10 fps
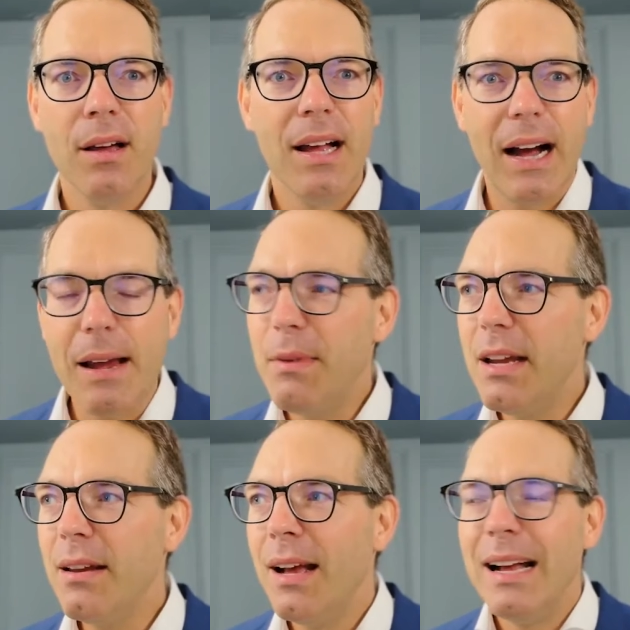I
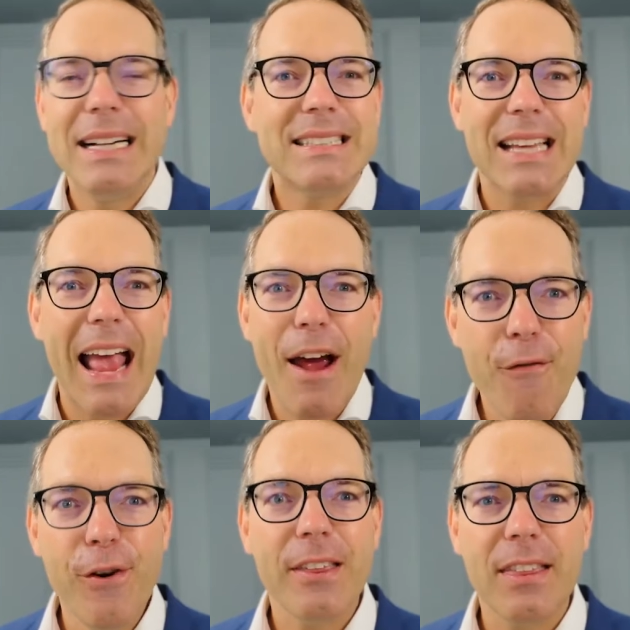mean, it's
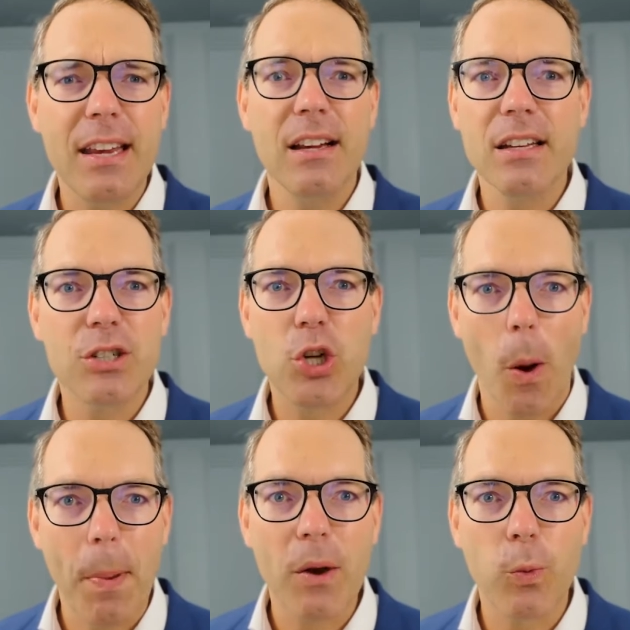everything in a
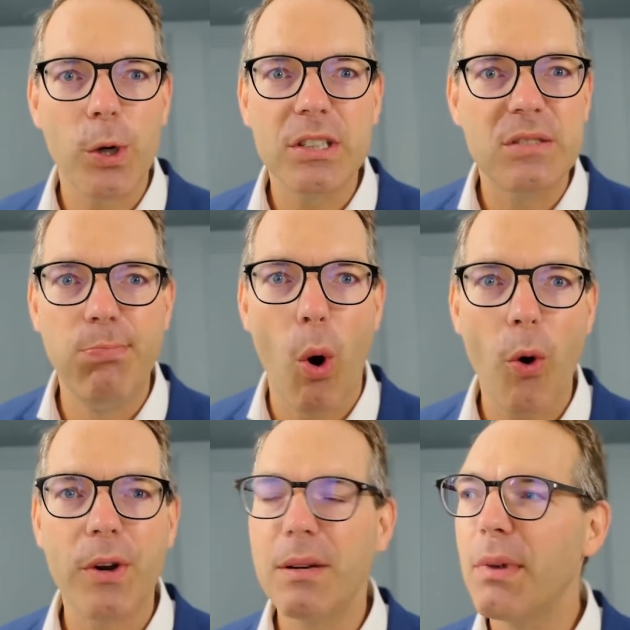job AdWord is
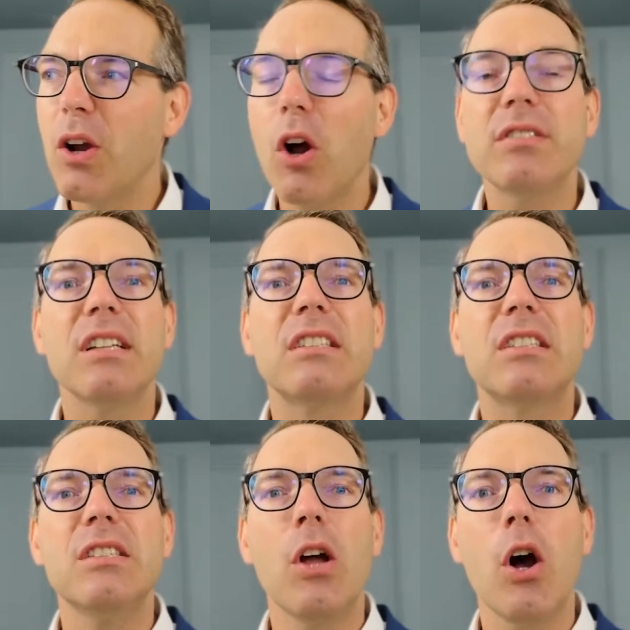boring because it's
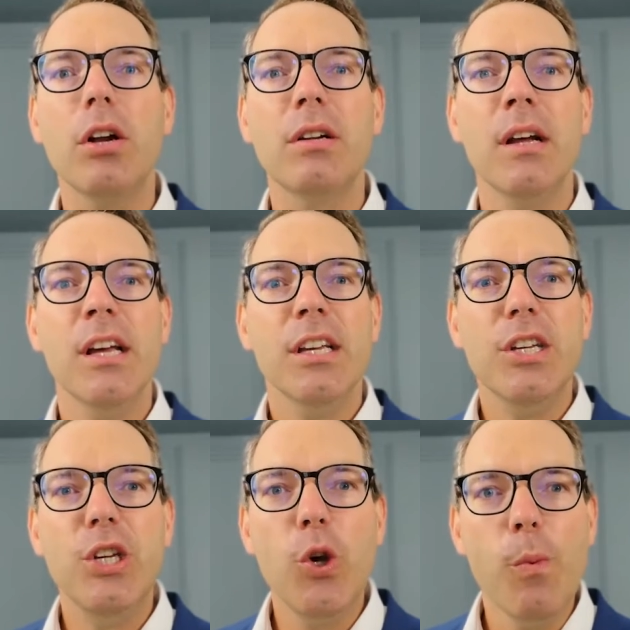not
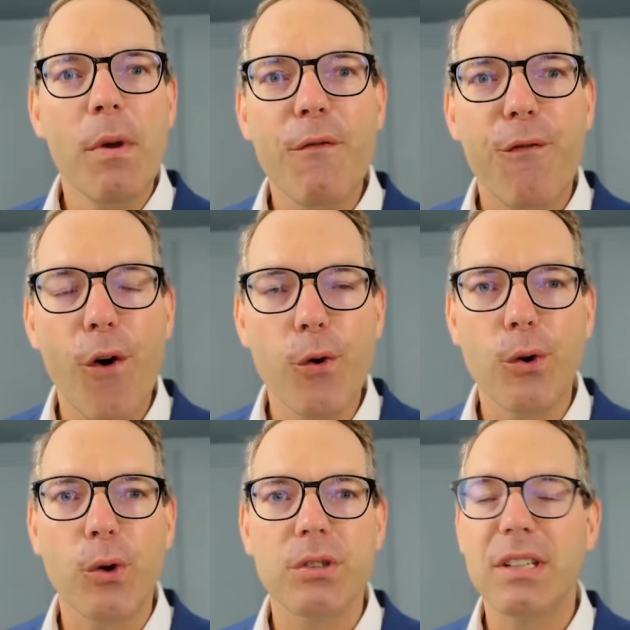human
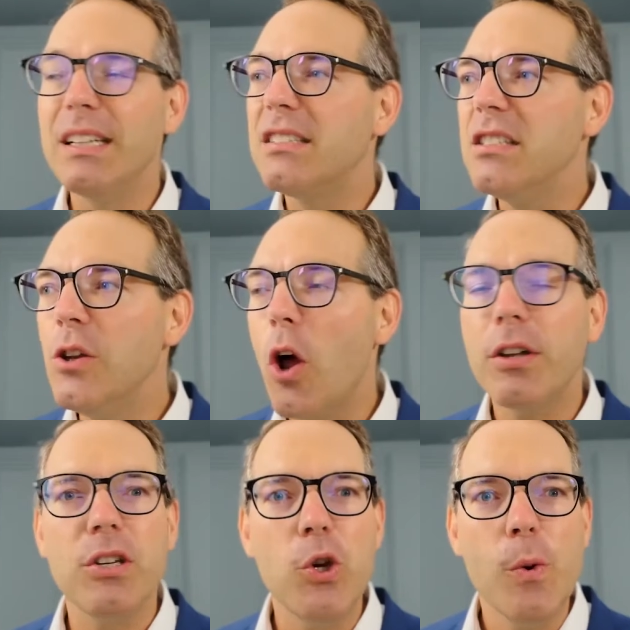focused. It's
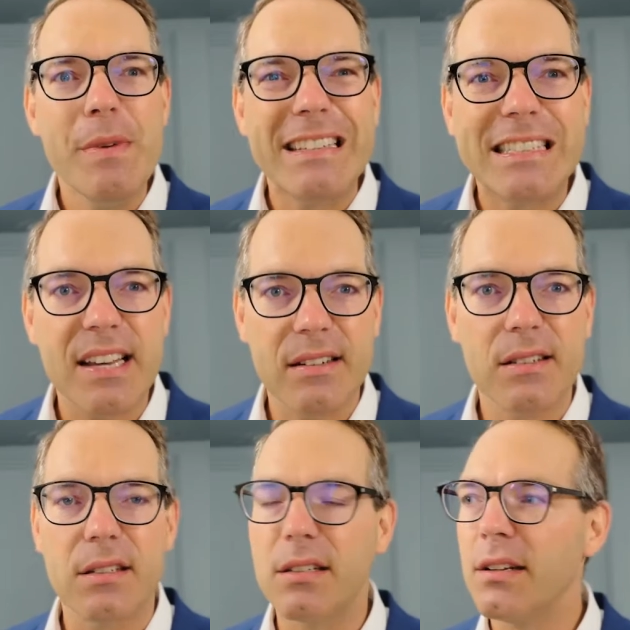not human
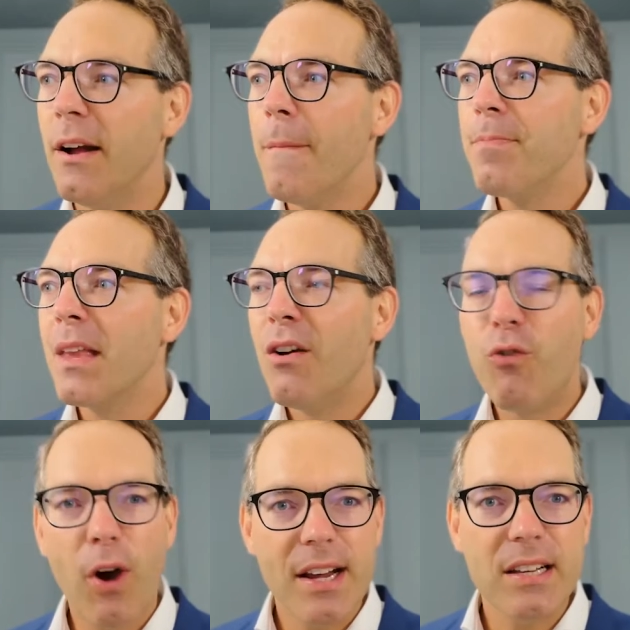centered.
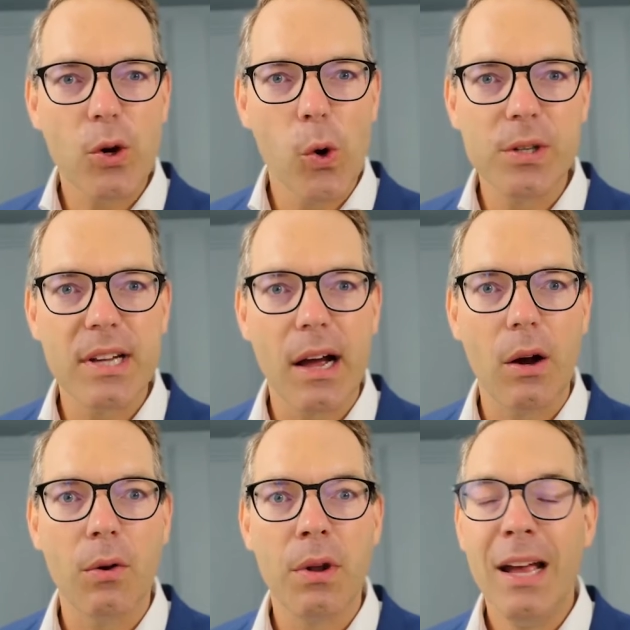Write a goal
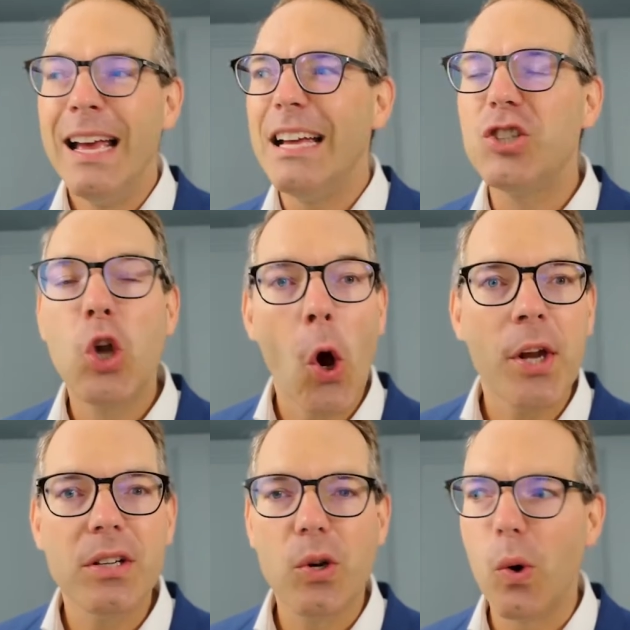down, a
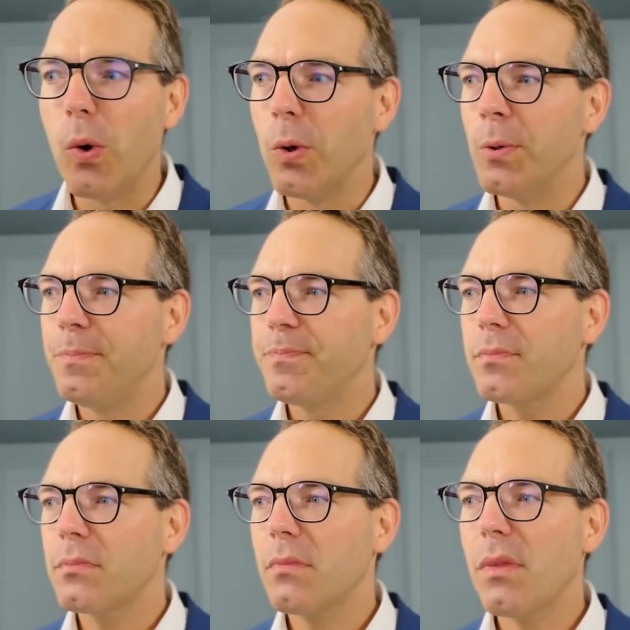joint goal.
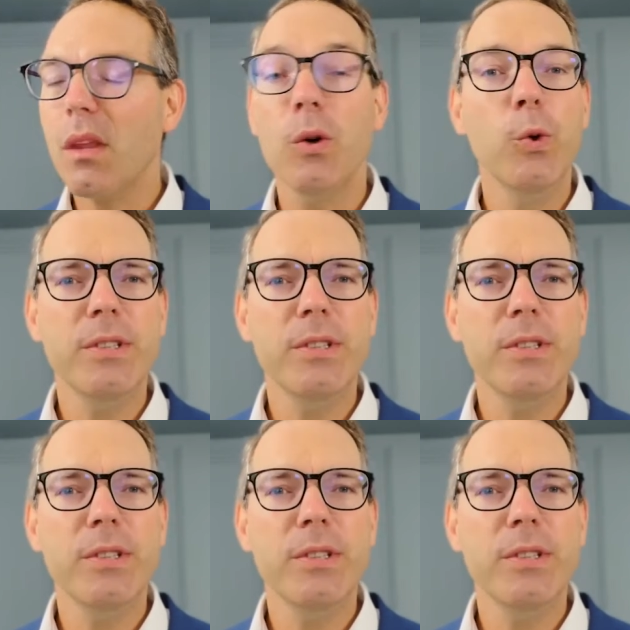Who's